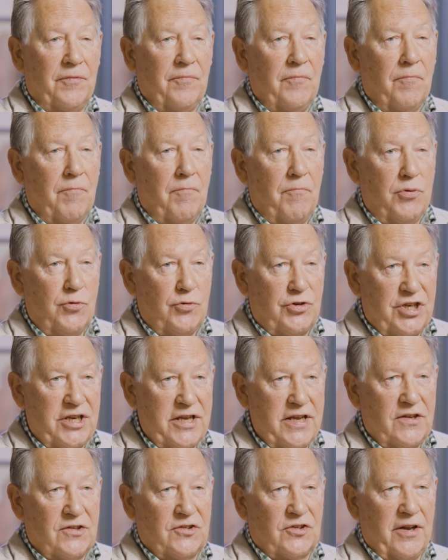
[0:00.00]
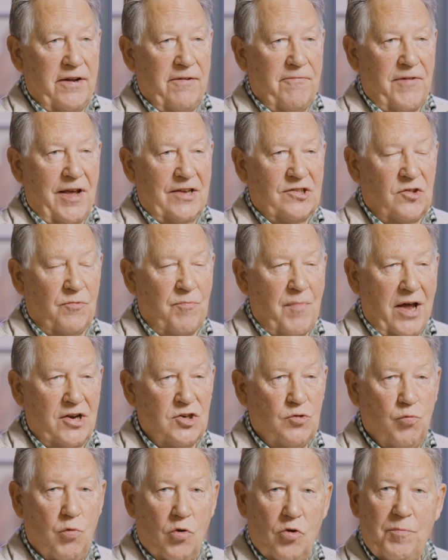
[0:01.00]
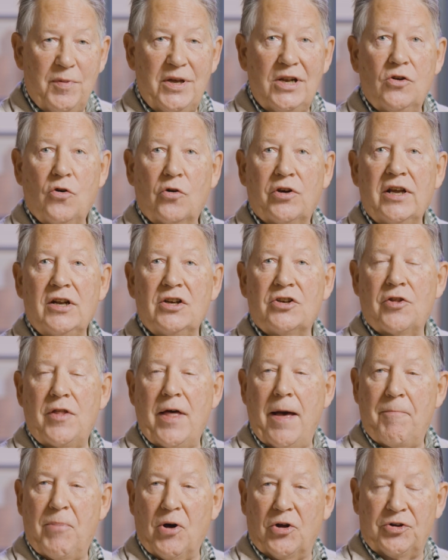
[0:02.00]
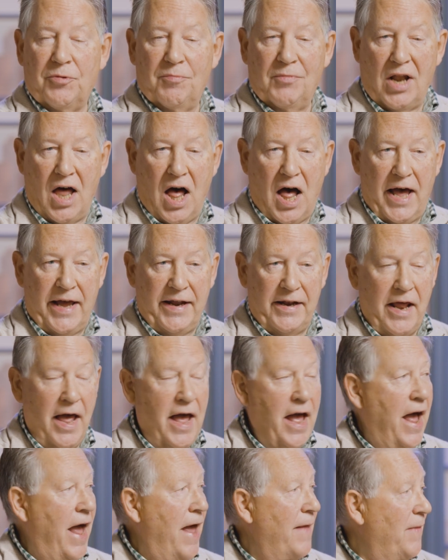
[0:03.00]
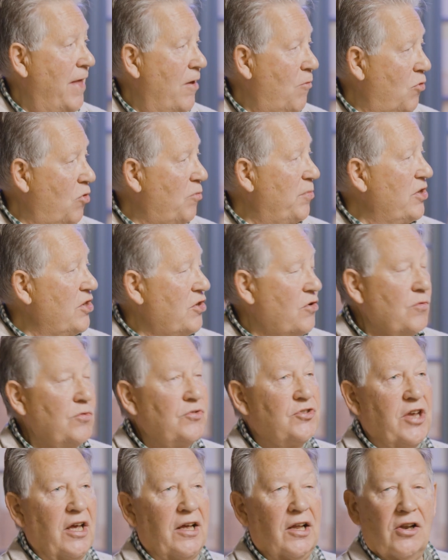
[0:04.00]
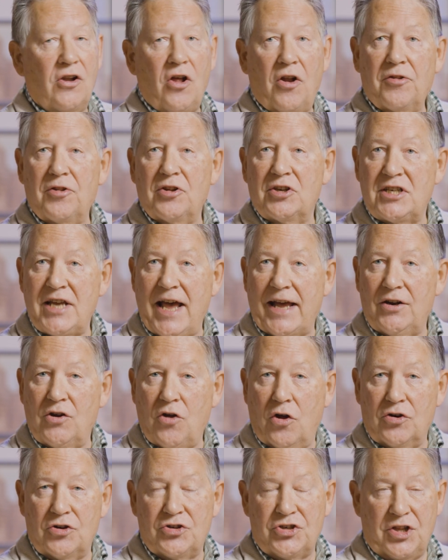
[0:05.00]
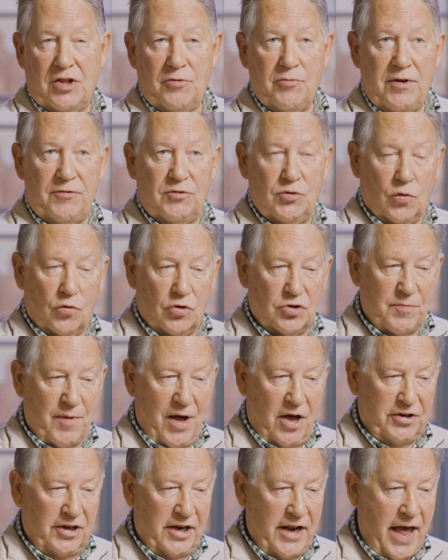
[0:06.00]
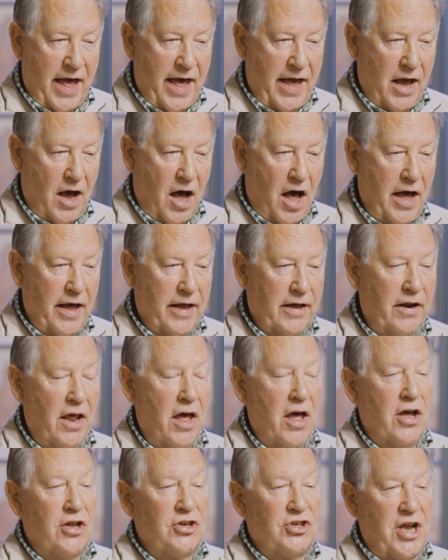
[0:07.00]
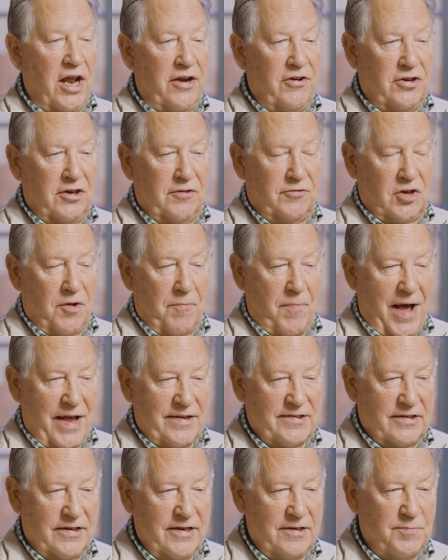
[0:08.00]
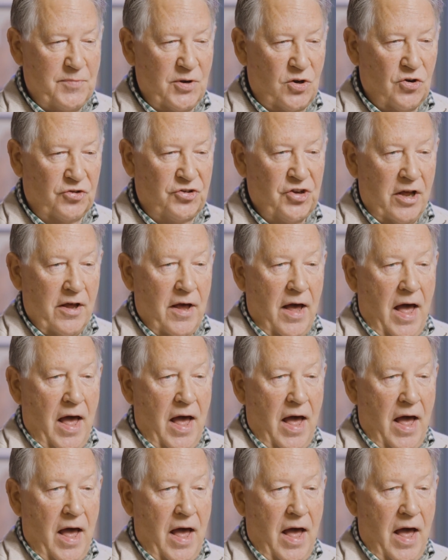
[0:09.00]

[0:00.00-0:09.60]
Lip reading: and boutiques and investment managers will be looking to their bottom line, and they will be using a lot of the technology that we've talked about in AI and generative capacities, because